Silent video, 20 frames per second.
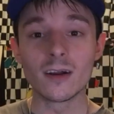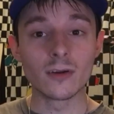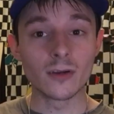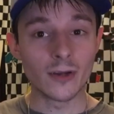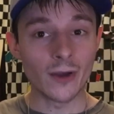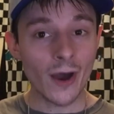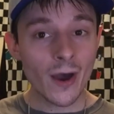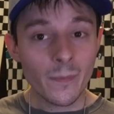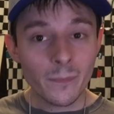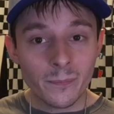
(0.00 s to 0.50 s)

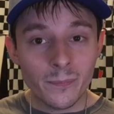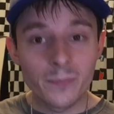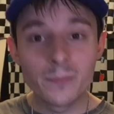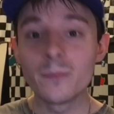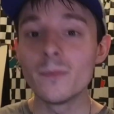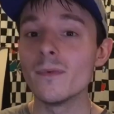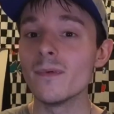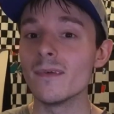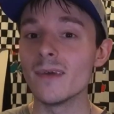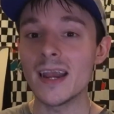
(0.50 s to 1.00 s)
Cup,
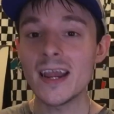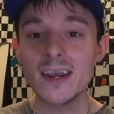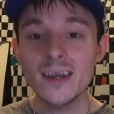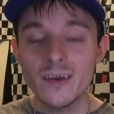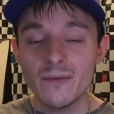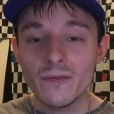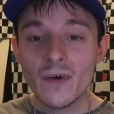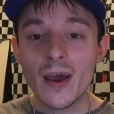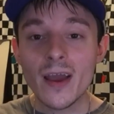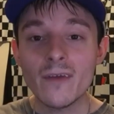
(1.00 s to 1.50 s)

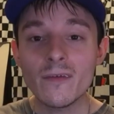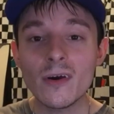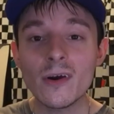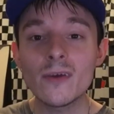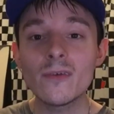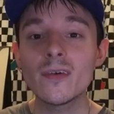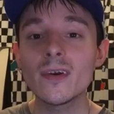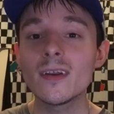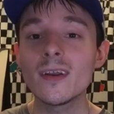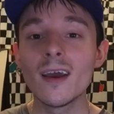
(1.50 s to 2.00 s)
Indy
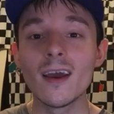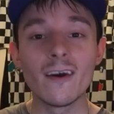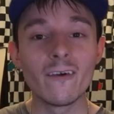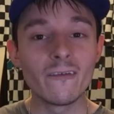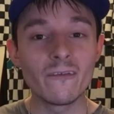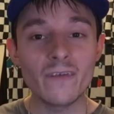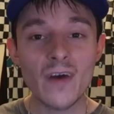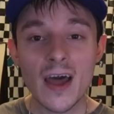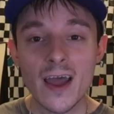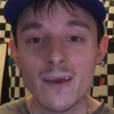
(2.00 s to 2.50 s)
500,
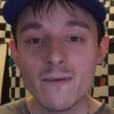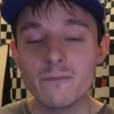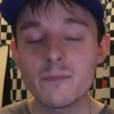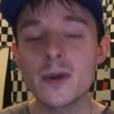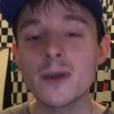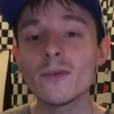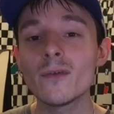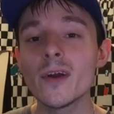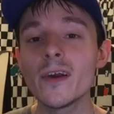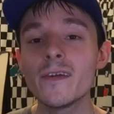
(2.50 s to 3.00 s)
5
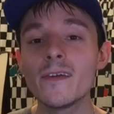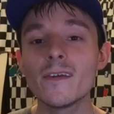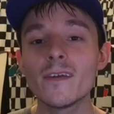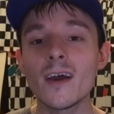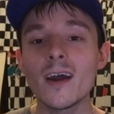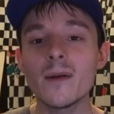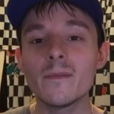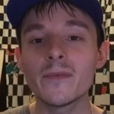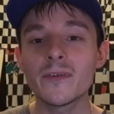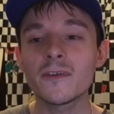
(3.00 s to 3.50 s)
big races.
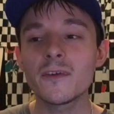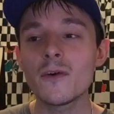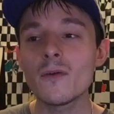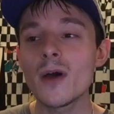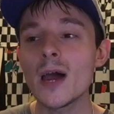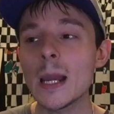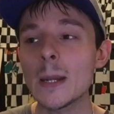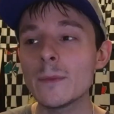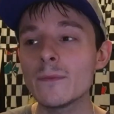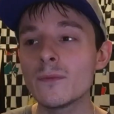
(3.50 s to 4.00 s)
I'm so
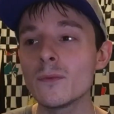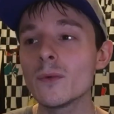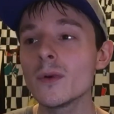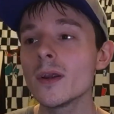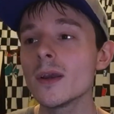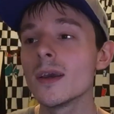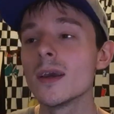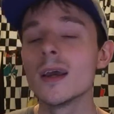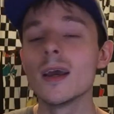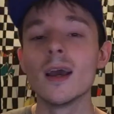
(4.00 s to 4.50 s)
hyped for
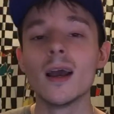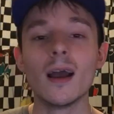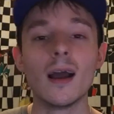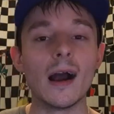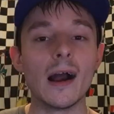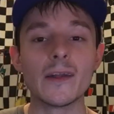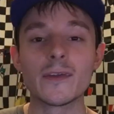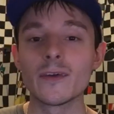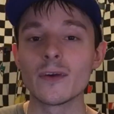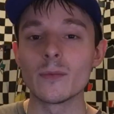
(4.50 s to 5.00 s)
it.
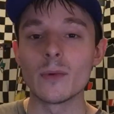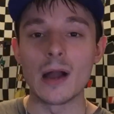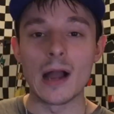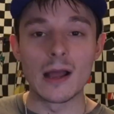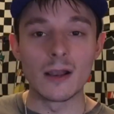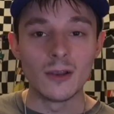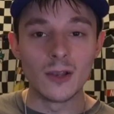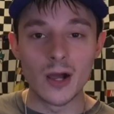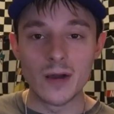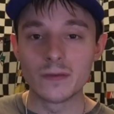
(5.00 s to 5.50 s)
I tell you what, I
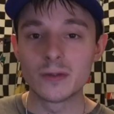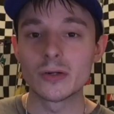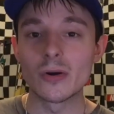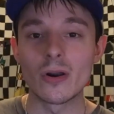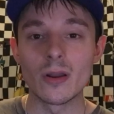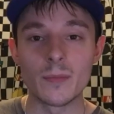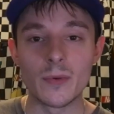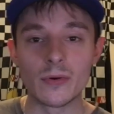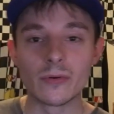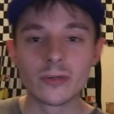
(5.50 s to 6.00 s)
love
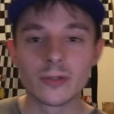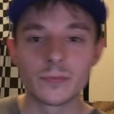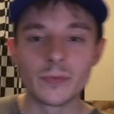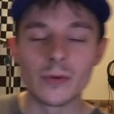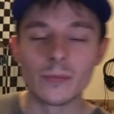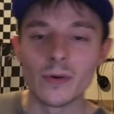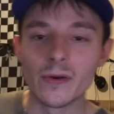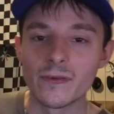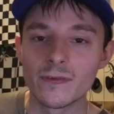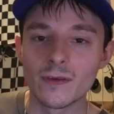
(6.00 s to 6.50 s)
Charlotte Motor
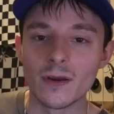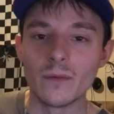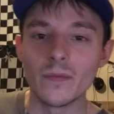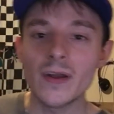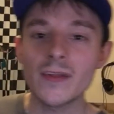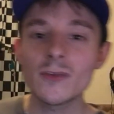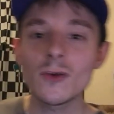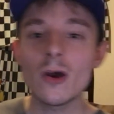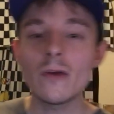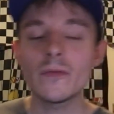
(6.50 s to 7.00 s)
Speedway. So
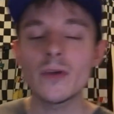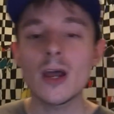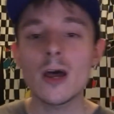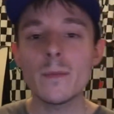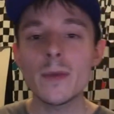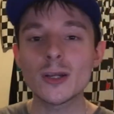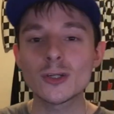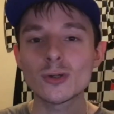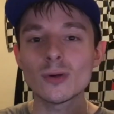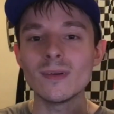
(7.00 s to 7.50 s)
that's all for now.
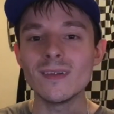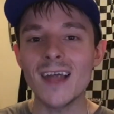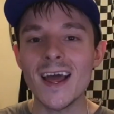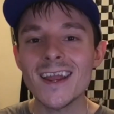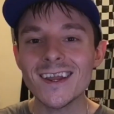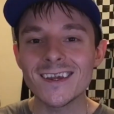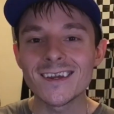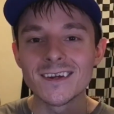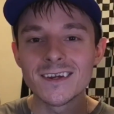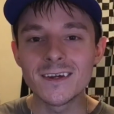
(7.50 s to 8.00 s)
Make sure to
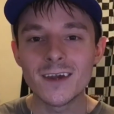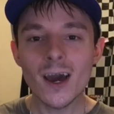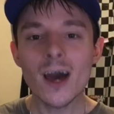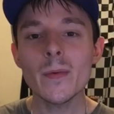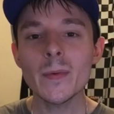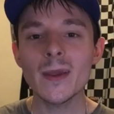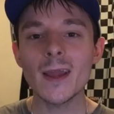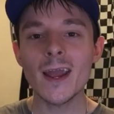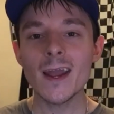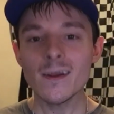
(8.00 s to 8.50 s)
like,
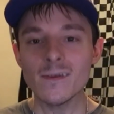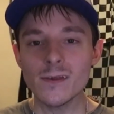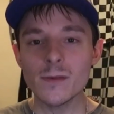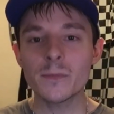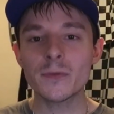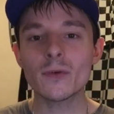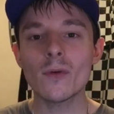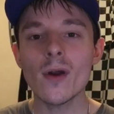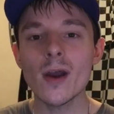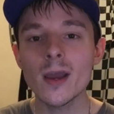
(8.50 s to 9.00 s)
comment, and
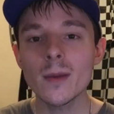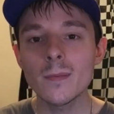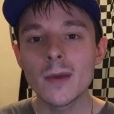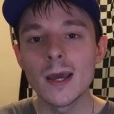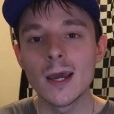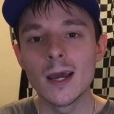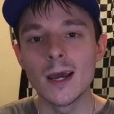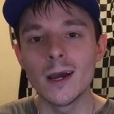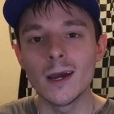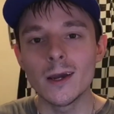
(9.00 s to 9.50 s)
subscribe.
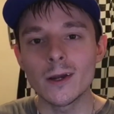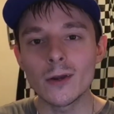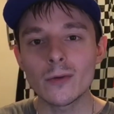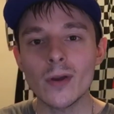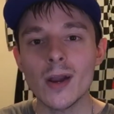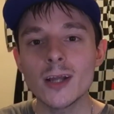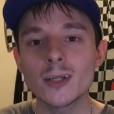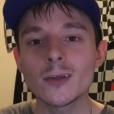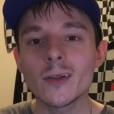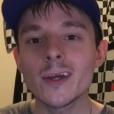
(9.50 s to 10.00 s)

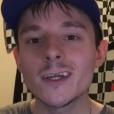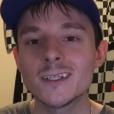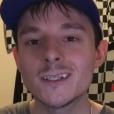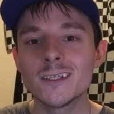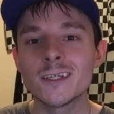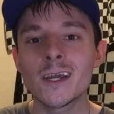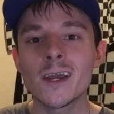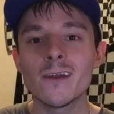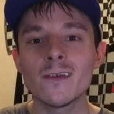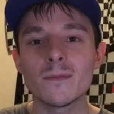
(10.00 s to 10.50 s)

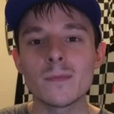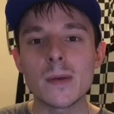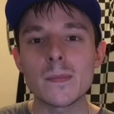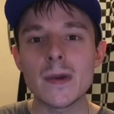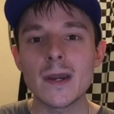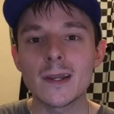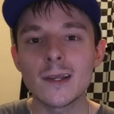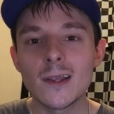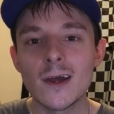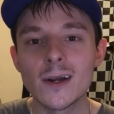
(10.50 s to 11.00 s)
Congratulations again to my
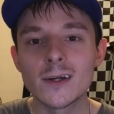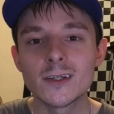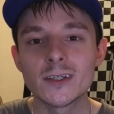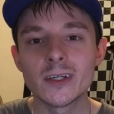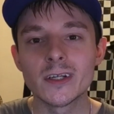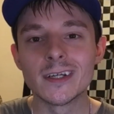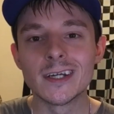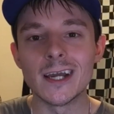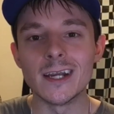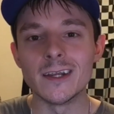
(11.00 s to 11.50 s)
man
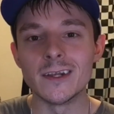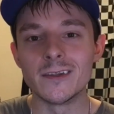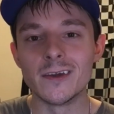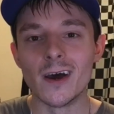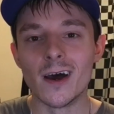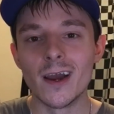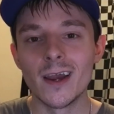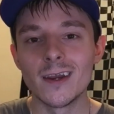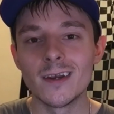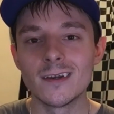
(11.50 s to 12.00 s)
Larson getting it
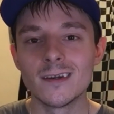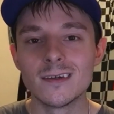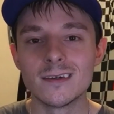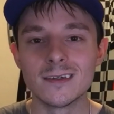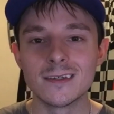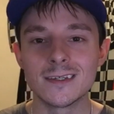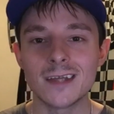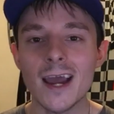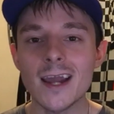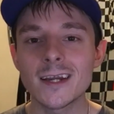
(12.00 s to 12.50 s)
done.
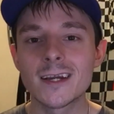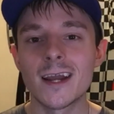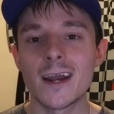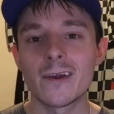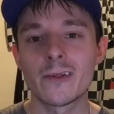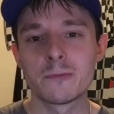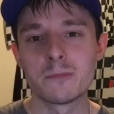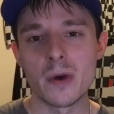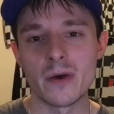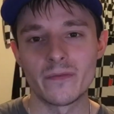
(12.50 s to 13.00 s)

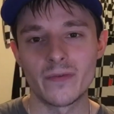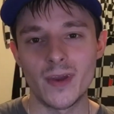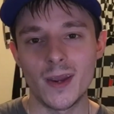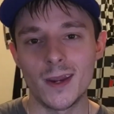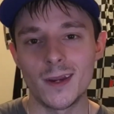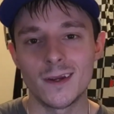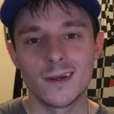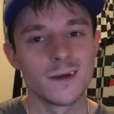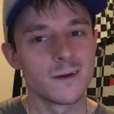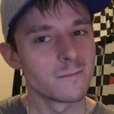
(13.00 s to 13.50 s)

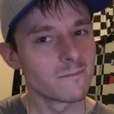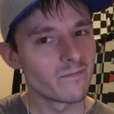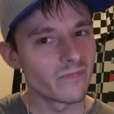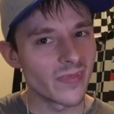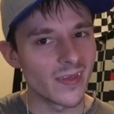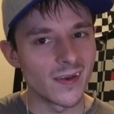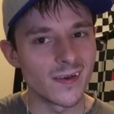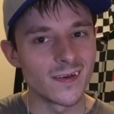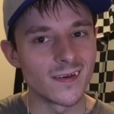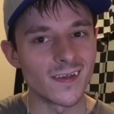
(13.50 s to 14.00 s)
Diecastbuffet.
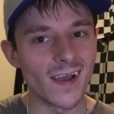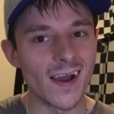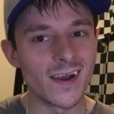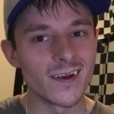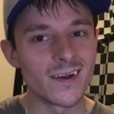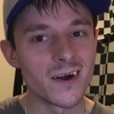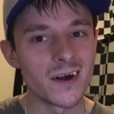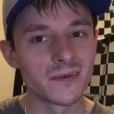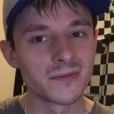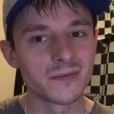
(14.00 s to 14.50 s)

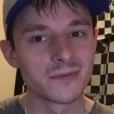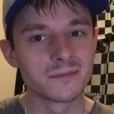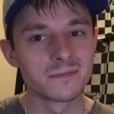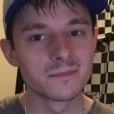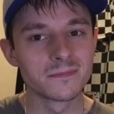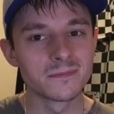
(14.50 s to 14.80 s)
Signing off.